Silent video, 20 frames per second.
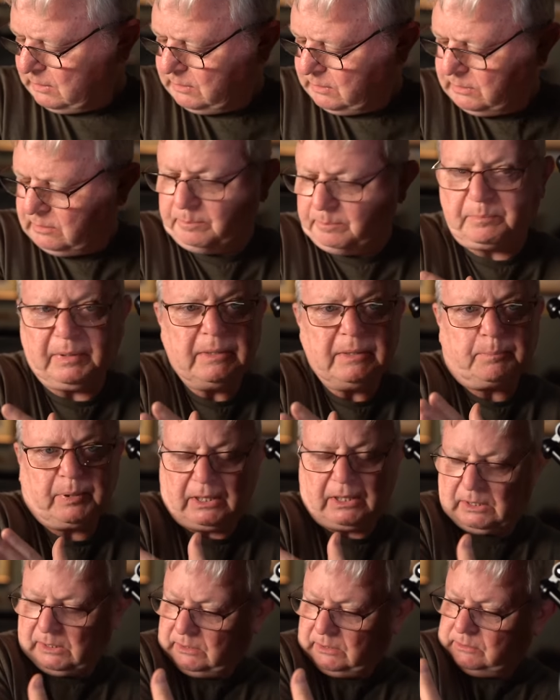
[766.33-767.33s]
the B
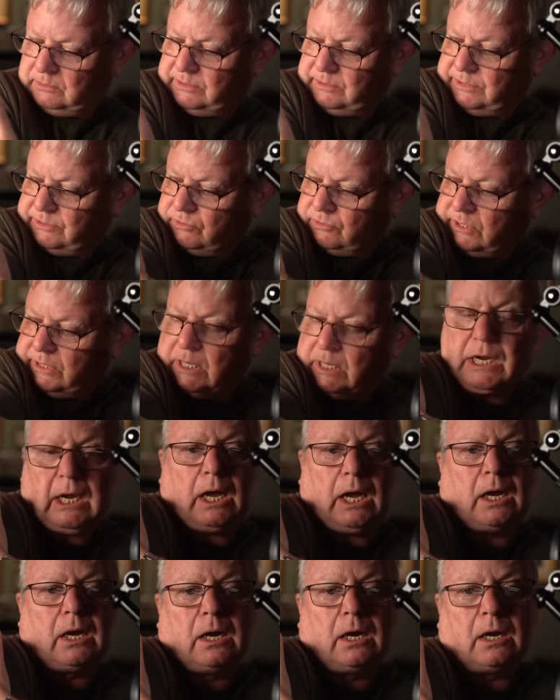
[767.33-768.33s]
pillar is right
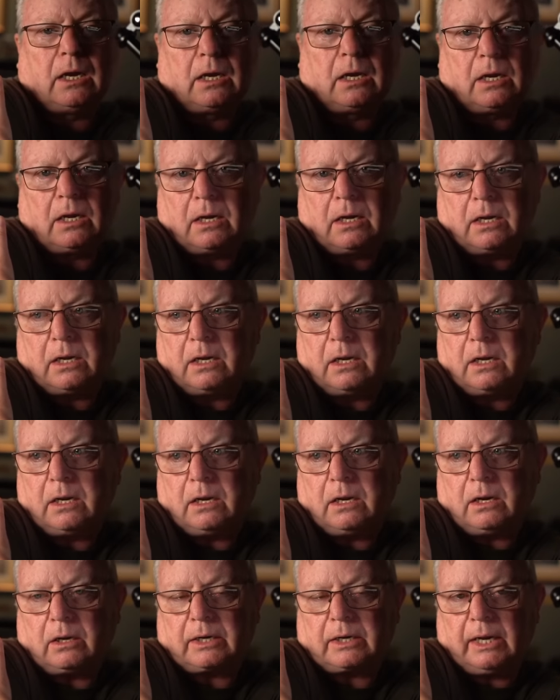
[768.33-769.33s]
here.
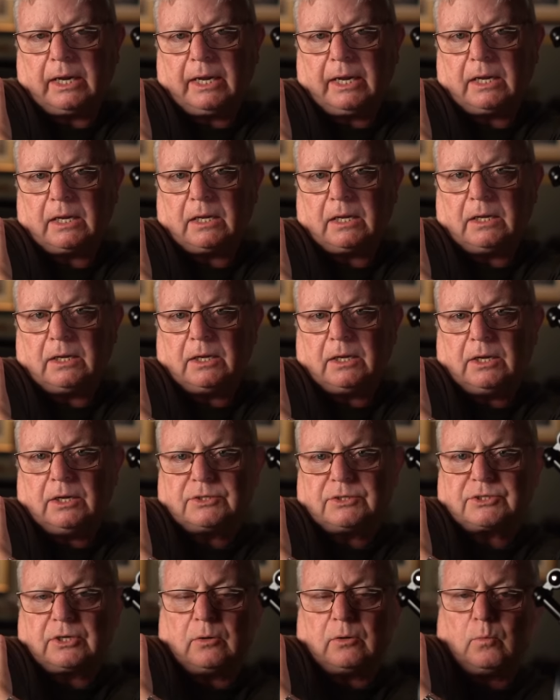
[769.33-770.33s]
Okay.
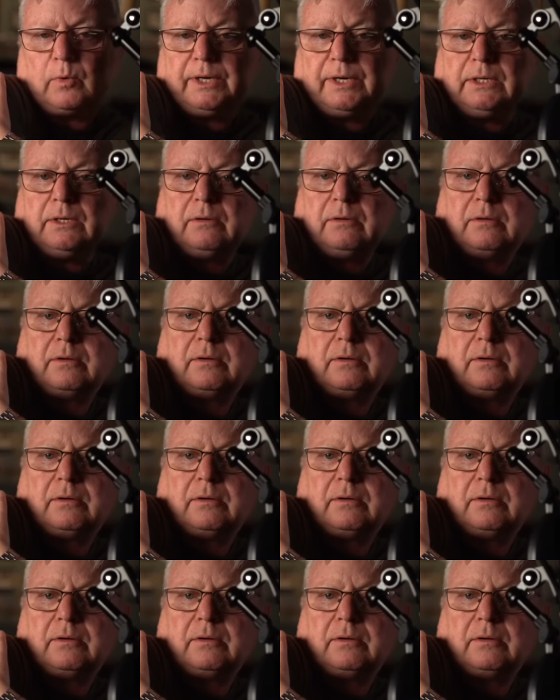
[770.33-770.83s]
So when you